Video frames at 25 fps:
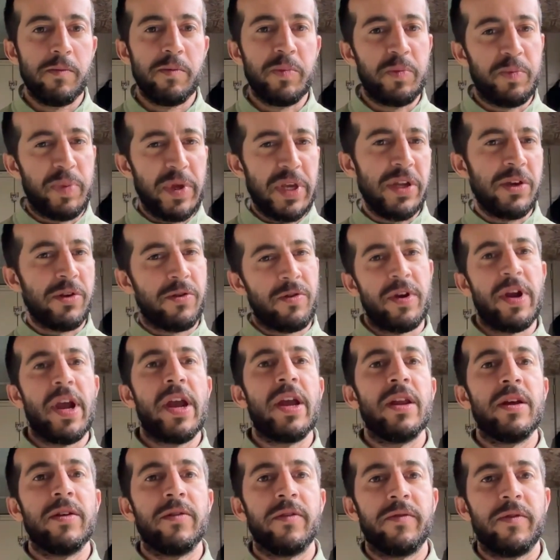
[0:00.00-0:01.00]
being
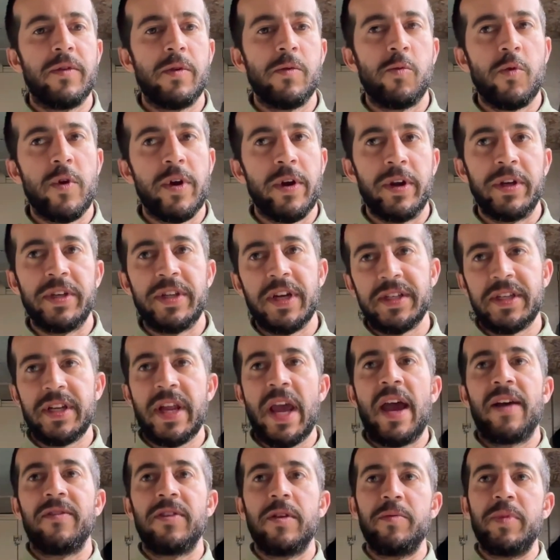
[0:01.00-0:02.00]
creative where it doesn't
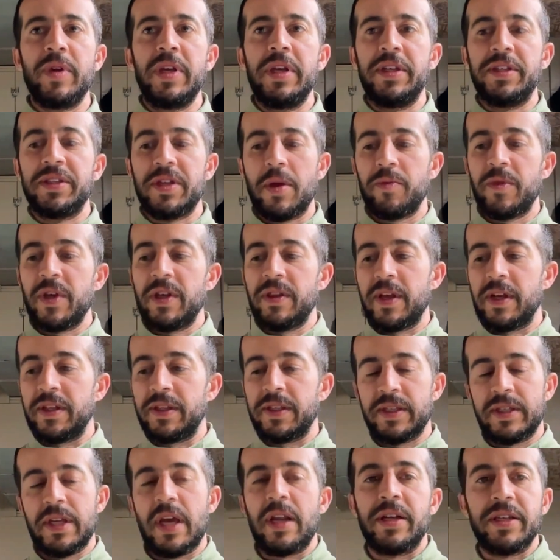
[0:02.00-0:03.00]
have to be something that's
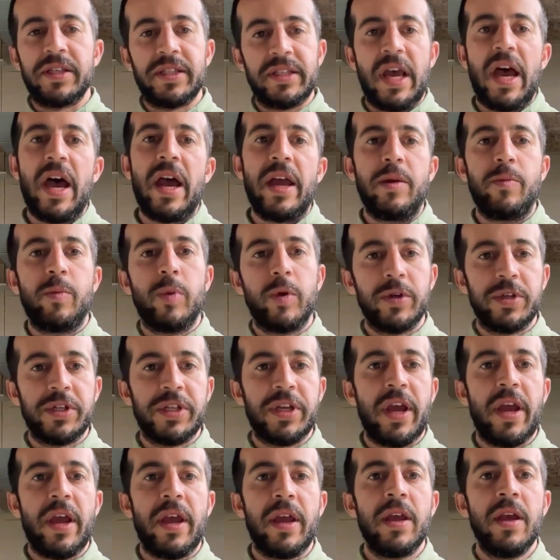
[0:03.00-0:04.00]
set aside per
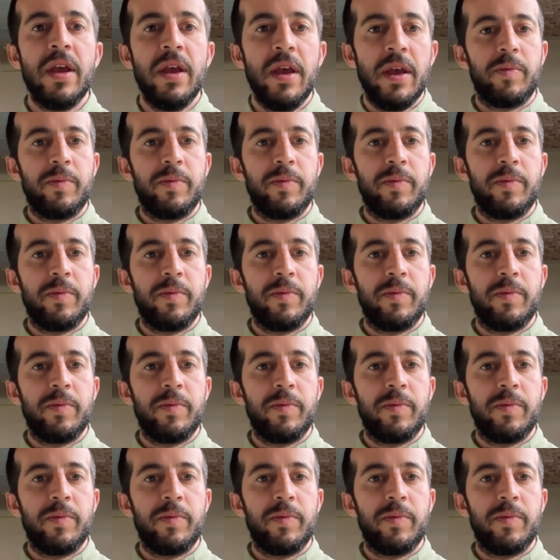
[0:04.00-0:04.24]
se,